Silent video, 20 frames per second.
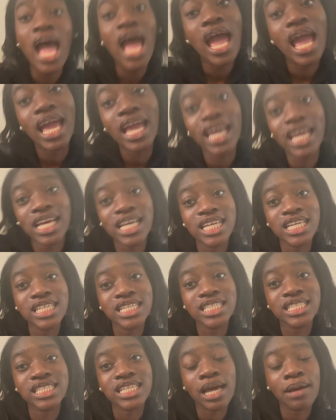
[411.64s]

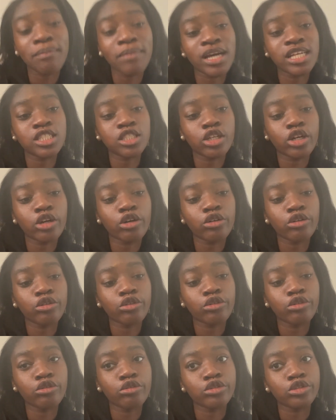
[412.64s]
and I'm about to
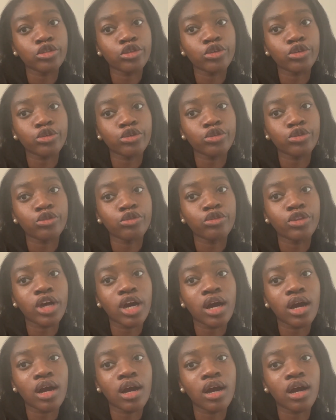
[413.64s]
go to
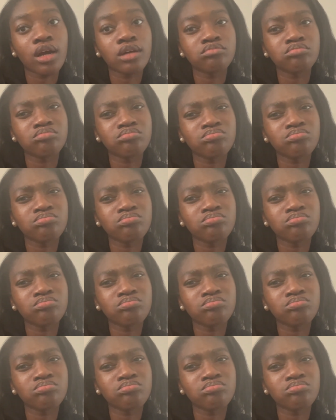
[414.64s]
the